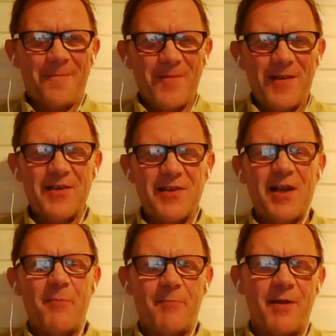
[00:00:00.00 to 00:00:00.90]
It's a little
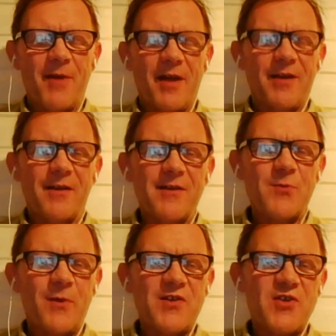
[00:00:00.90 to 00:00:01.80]
bit better than the
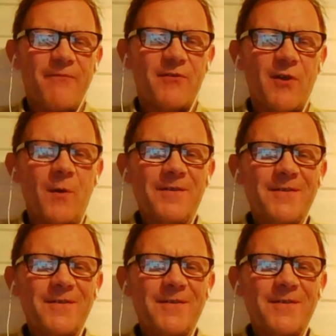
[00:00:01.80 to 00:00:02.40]
Swedish chef, though.